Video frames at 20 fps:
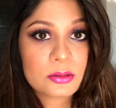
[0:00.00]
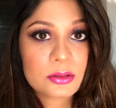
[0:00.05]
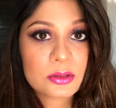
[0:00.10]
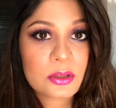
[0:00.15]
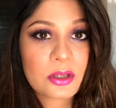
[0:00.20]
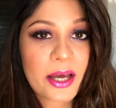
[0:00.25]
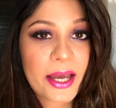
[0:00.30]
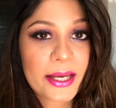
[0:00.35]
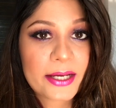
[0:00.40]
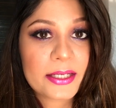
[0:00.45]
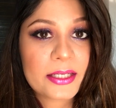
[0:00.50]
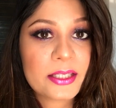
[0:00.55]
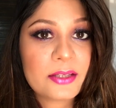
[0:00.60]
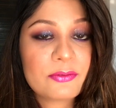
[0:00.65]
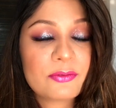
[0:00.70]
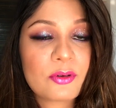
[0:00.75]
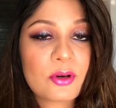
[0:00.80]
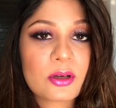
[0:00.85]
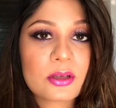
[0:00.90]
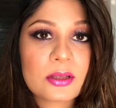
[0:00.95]
so ID
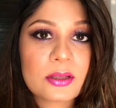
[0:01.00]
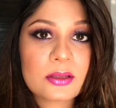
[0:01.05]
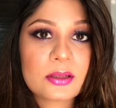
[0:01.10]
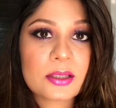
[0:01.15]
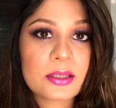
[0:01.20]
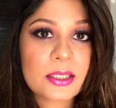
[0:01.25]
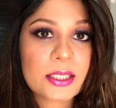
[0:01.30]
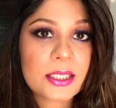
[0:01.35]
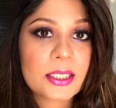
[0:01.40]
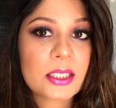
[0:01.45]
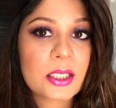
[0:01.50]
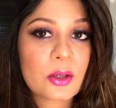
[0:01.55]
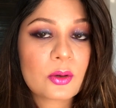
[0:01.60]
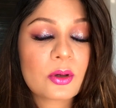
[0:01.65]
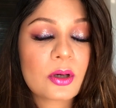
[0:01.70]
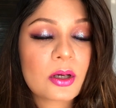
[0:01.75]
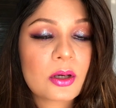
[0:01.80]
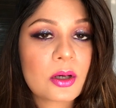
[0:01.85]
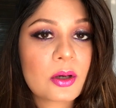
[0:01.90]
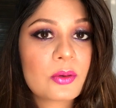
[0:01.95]
for the TikTok
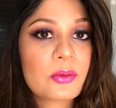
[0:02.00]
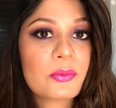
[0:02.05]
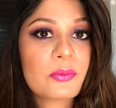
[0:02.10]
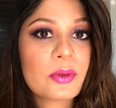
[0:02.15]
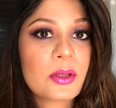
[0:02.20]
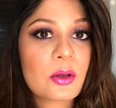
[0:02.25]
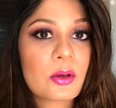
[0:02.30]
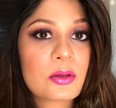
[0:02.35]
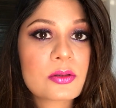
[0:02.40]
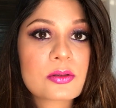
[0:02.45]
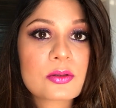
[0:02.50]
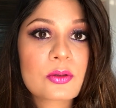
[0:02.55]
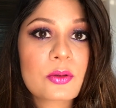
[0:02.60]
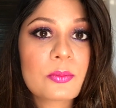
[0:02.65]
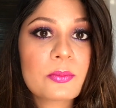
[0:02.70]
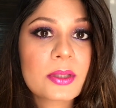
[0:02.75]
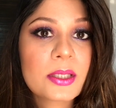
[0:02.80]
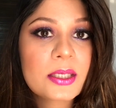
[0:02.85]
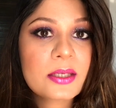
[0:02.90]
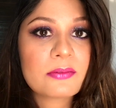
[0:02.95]
account will also
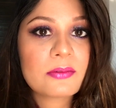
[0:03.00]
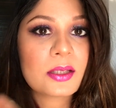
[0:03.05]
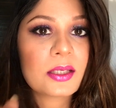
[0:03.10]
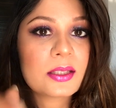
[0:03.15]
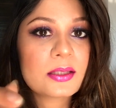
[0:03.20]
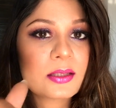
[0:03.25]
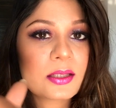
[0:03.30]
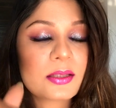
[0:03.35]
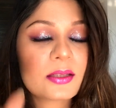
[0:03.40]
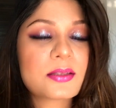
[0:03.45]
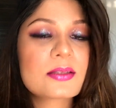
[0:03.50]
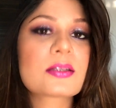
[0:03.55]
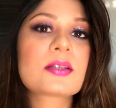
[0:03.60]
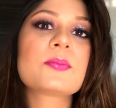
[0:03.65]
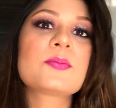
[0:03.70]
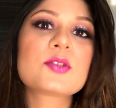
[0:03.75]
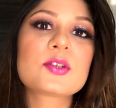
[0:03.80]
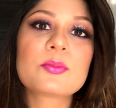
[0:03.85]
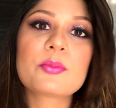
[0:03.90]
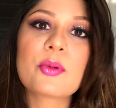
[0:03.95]
be given in the
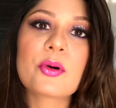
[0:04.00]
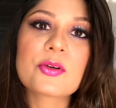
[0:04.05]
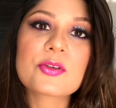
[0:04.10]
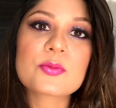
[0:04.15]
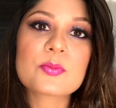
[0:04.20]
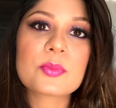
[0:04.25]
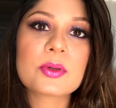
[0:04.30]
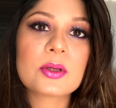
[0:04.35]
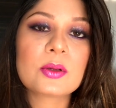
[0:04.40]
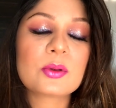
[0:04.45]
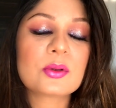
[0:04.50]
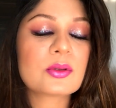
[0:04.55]
description box below,